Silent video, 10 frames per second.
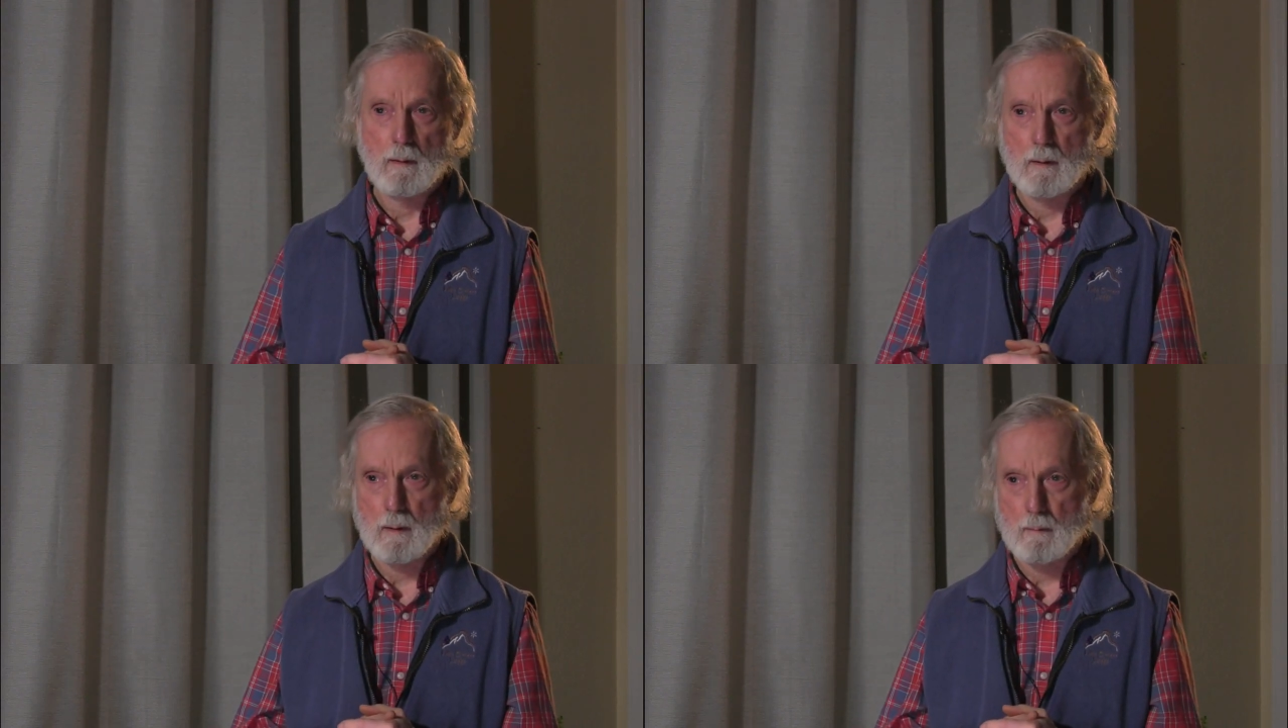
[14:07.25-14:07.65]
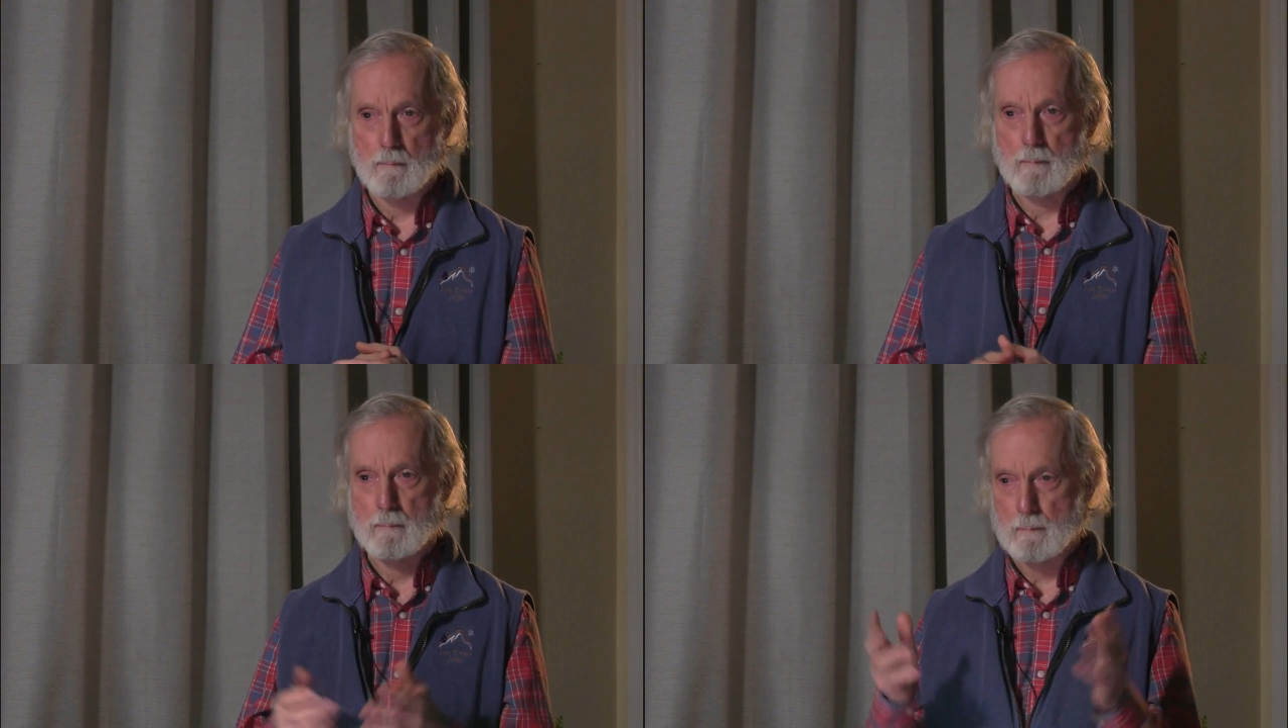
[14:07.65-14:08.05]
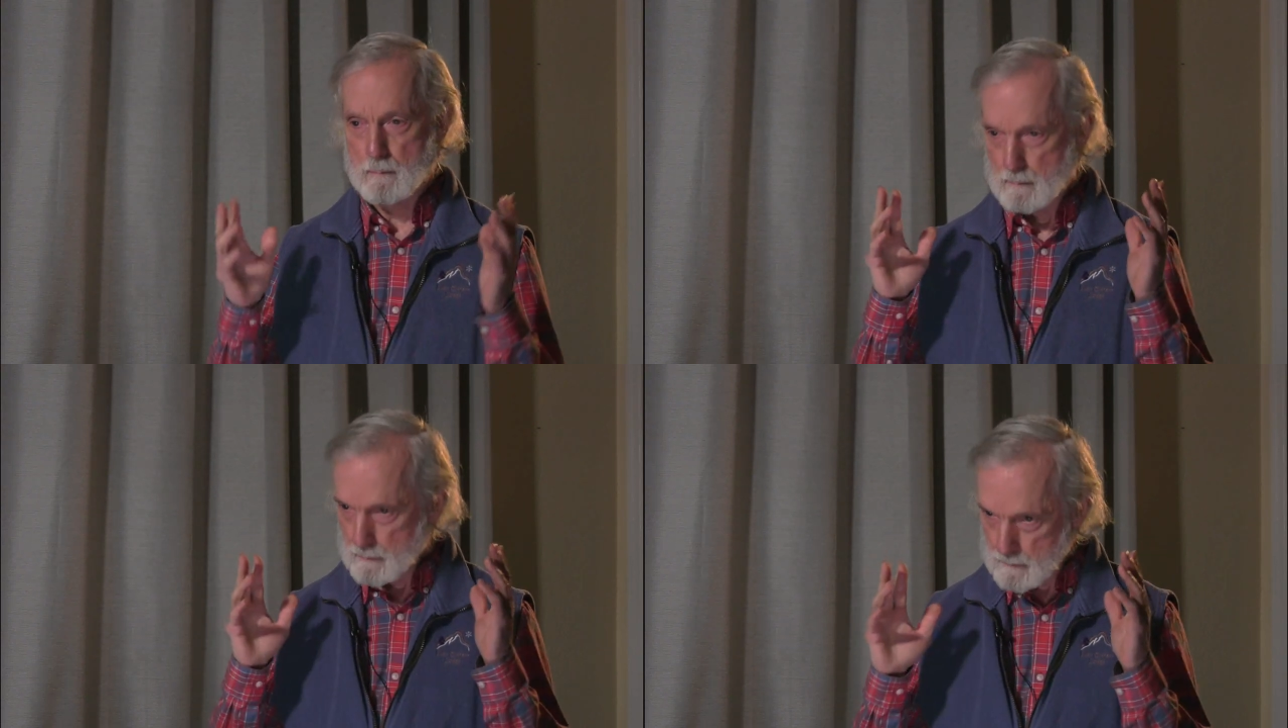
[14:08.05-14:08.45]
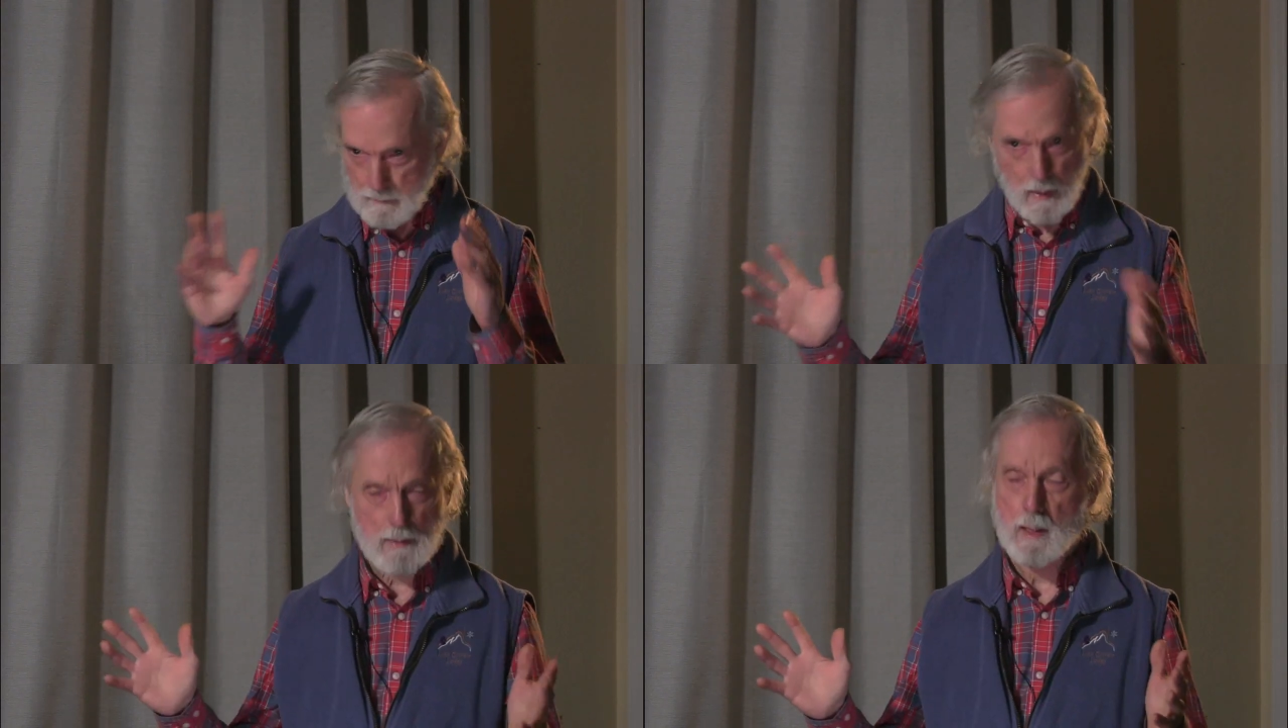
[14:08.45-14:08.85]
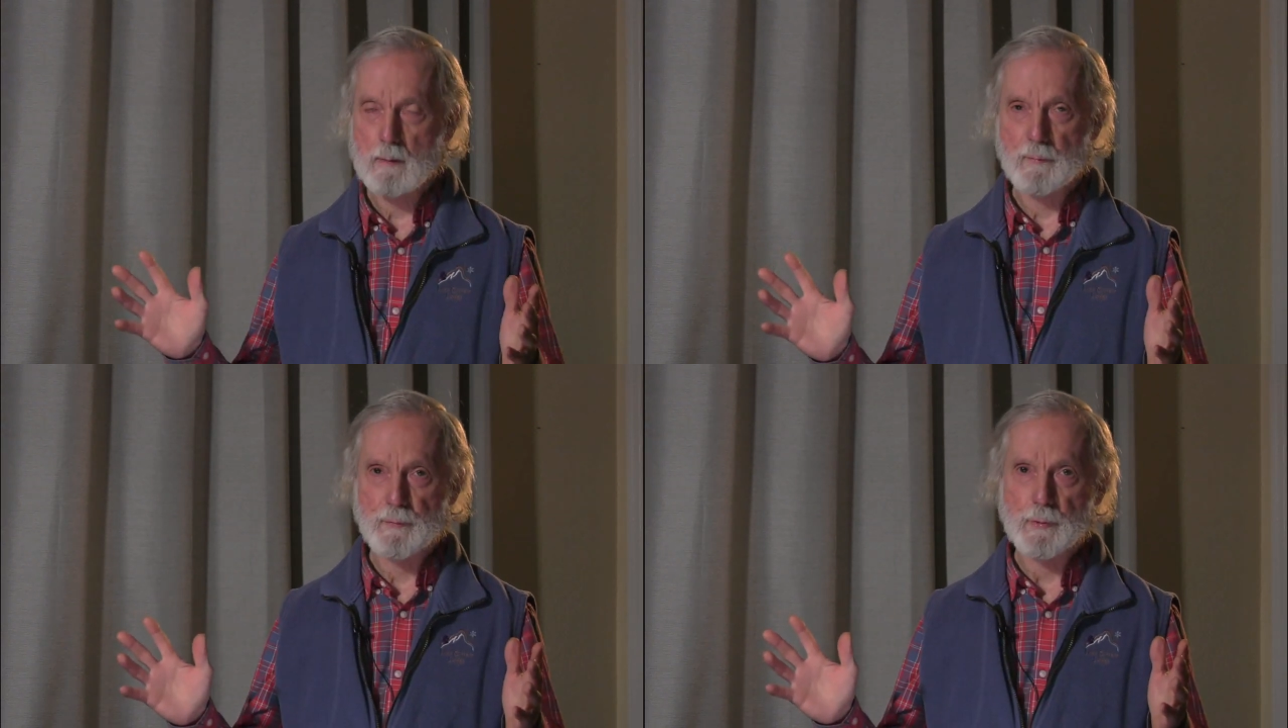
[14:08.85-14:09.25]
um, that's
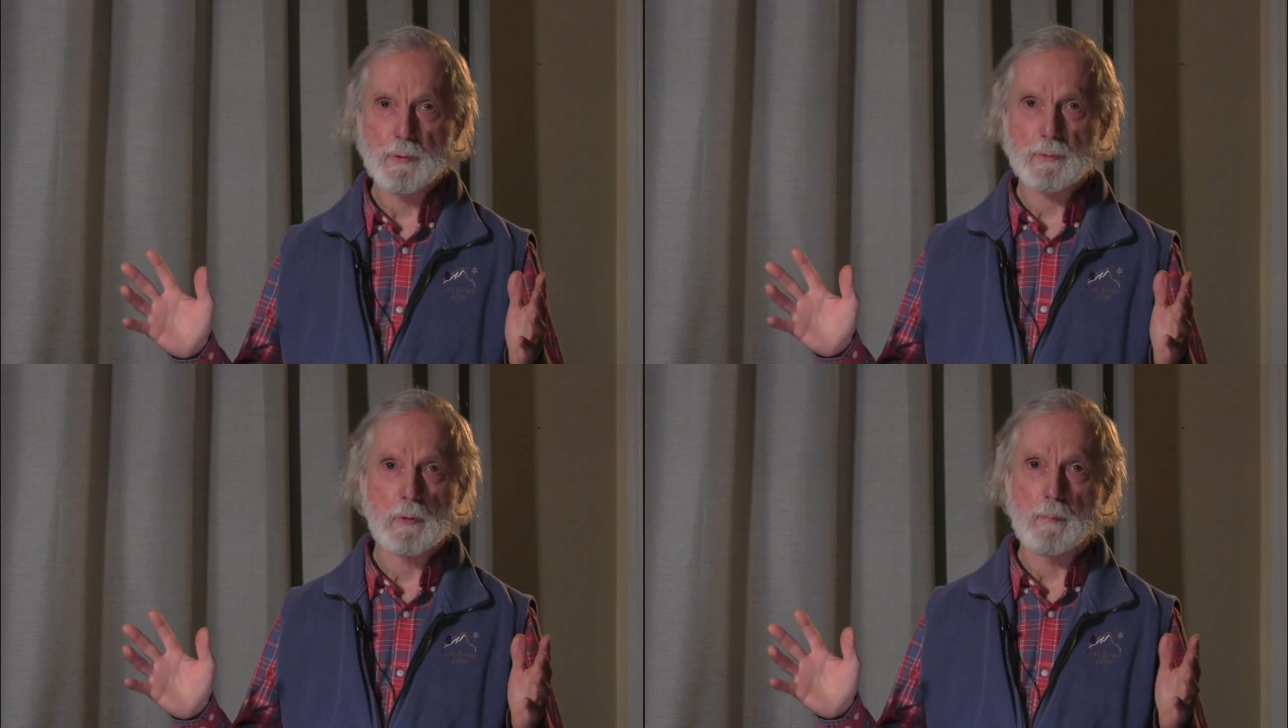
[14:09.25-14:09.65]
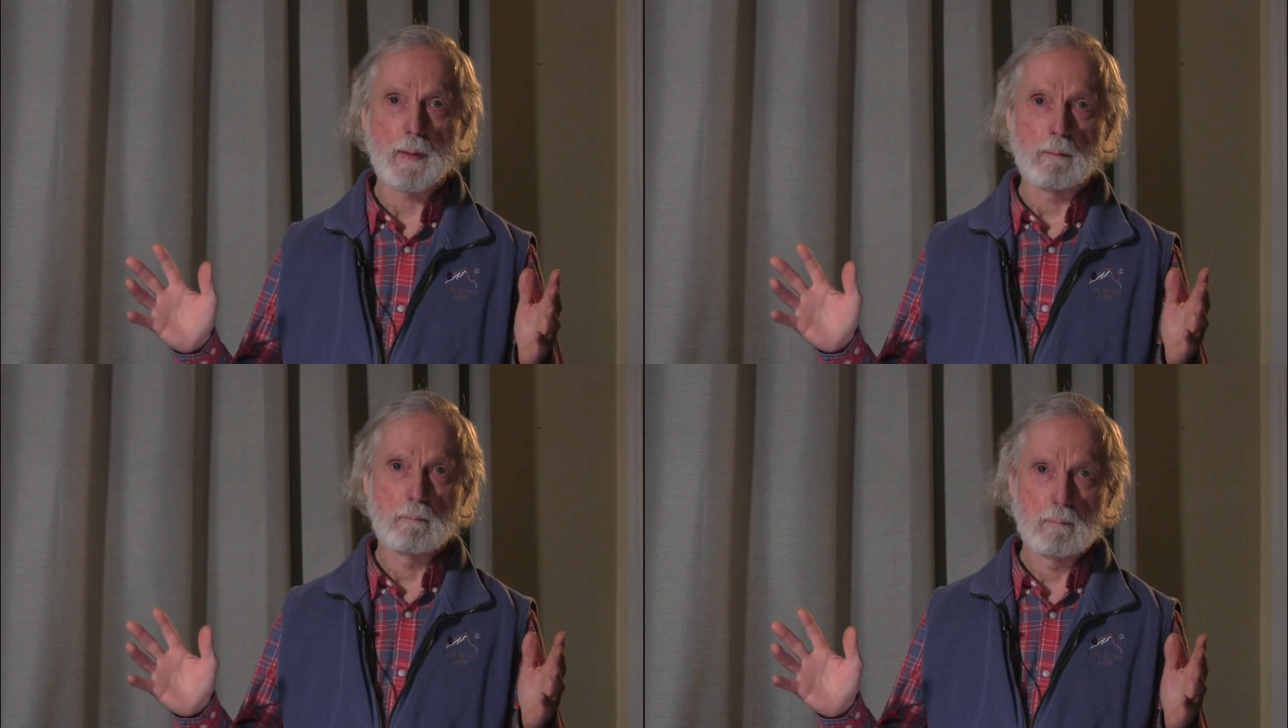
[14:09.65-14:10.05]
how the future is going to be.